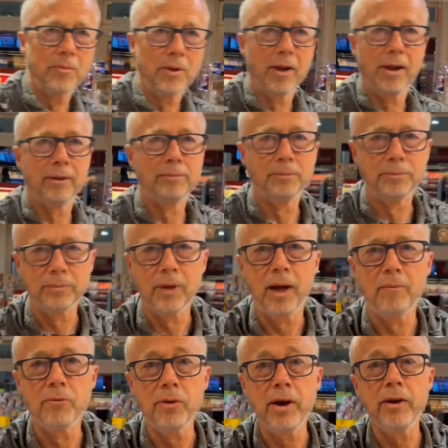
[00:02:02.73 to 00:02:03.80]
I was
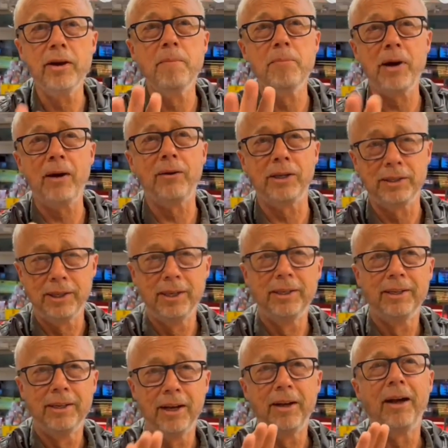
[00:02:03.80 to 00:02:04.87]
thinking a little bit more
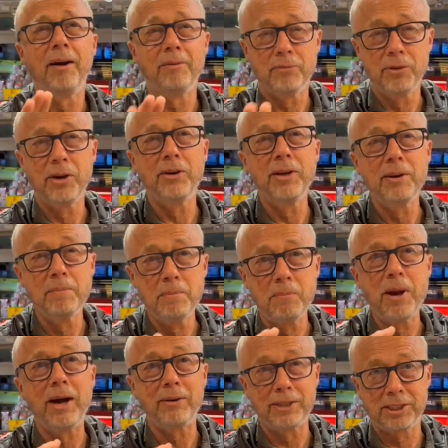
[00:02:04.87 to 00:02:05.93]
about the I'm technical. Very
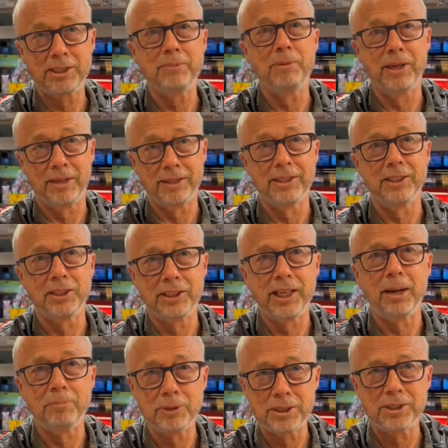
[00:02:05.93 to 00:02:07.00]
embarrassed about these
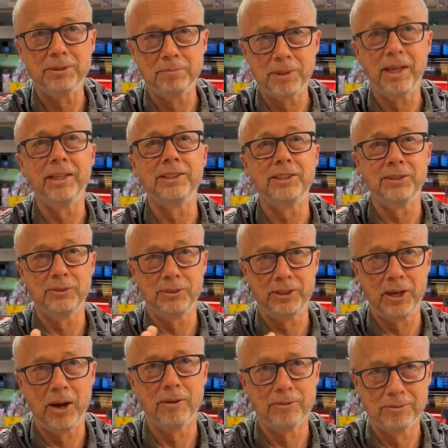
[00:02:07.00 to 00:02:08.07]
chaps, as you
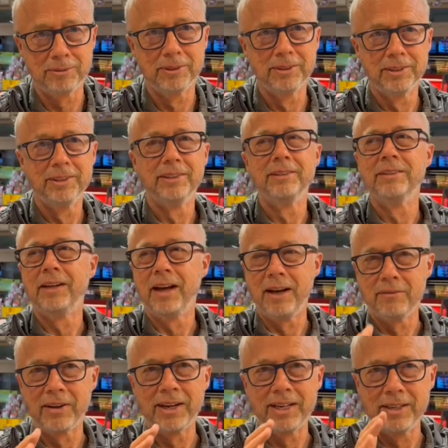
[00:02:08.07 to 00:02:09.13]
know.
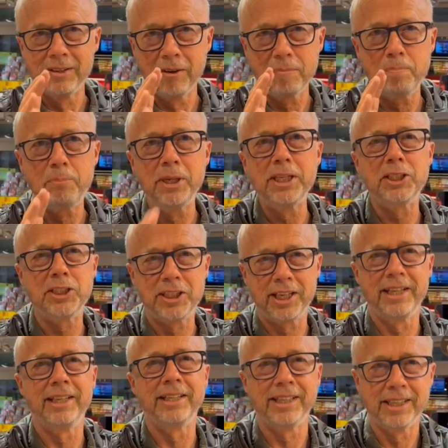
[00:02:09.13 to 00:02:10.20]
I've had enough piss
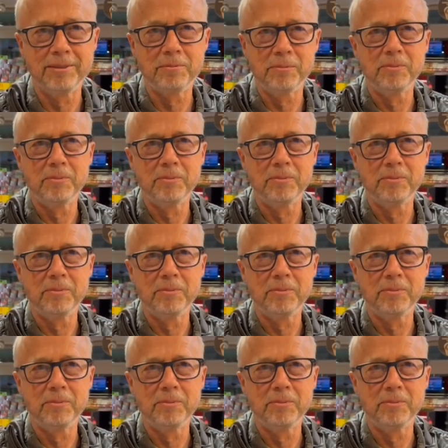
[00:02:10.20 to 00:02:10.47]
taking.